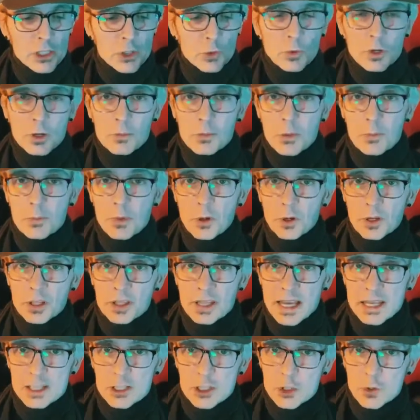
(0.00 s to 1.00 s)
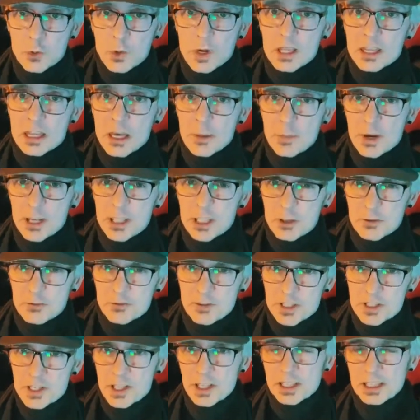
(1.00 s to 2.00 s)
you want to be building that strength up as you're
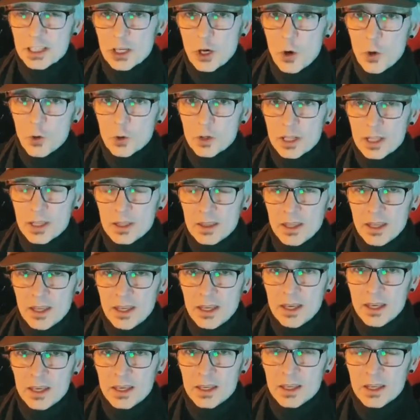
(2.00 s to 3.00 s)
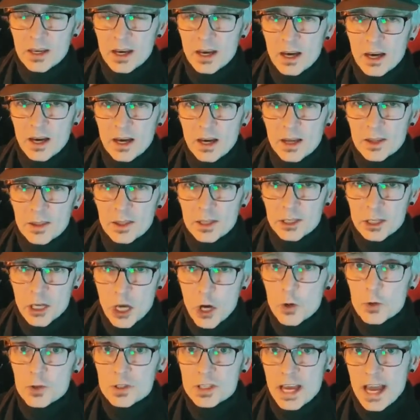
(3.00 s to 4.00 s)
physically holding the
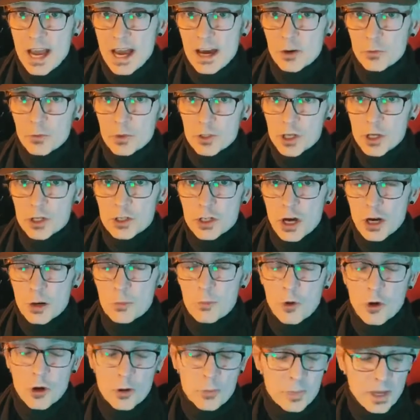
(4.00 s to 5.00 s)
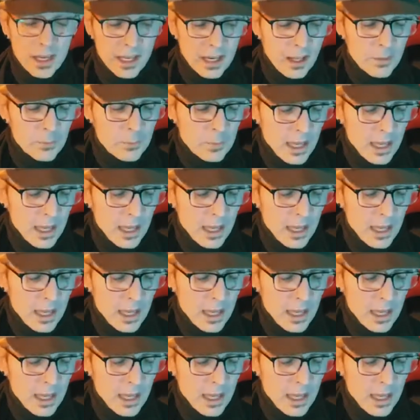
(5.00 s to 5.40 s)
note down, which I'll talk more a bit